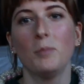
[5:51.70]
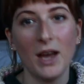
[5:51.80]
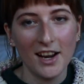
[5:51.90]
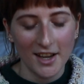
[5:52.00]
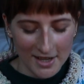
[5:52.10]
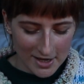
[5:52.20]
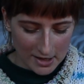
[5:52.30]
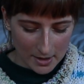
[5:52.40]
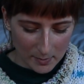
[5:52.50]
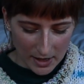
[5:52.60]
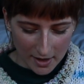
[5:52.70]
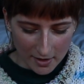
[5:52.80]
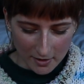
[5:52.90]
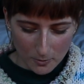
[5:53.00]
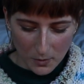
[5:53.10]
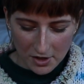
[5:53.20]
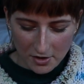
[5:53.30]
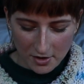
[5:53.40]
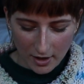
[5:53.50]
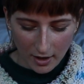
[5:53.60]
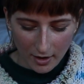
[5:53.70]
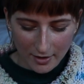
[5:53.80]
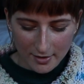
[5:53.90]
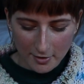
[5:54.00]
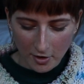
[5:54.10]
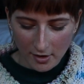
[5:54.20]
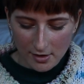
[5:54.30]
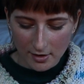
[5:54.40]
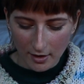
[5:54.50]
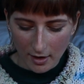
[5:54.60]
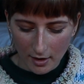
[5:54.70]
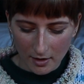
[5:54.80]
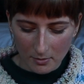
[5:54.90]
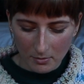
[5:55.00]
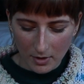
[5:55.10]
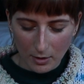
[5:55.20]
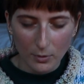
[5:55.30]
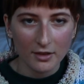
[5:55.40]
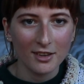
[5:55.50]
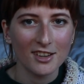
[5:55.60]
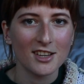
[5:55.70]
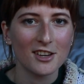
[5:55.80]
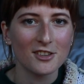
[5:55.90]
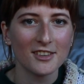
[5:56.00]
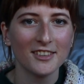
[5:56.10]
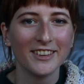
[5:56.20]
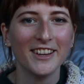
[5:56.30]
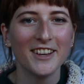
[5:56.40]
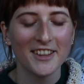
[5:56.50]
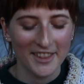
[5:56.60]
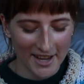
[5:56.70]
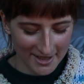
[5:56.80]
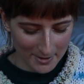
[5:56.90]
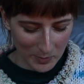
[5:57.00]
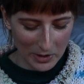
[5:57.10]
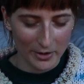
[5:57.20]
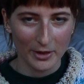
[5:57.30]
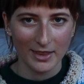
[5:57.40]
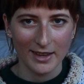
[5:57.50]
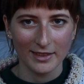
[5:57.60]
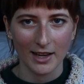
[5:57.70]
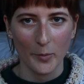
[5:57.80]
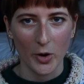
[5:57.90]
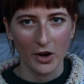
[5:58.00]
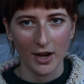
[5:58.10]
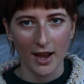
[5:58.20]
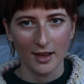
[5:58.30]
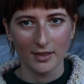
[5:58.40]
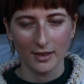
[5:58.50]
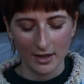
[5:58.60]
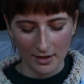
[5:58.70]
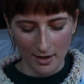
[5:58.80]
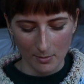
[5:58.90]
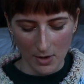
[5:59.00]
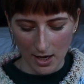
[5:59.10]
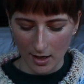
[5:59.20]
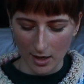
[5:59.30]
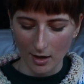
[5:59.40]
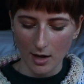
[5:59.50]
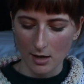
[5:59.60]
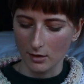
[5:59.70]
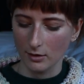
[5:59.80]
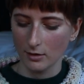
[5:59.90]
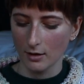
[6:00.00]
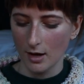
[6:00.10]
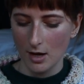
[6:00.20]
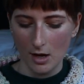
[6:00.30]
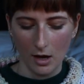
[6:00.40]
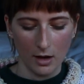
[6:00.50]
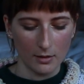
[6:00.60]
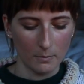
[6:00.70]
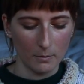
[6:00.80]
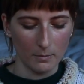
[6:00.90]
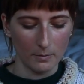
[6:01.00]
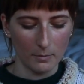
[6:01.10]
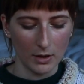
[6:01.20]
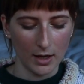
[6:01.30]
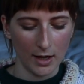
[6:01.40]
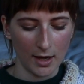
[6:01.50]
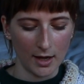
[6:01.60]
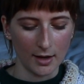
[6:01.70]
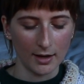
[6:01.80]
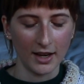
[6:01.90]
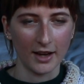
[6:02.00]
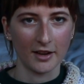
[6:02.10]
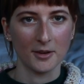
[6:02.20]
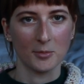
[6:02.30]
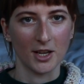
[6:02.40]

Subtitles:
bad idea blanket, which it's not, it wasn't intentional that both the thing that I'm wearing and the thing that I'm making is a lekker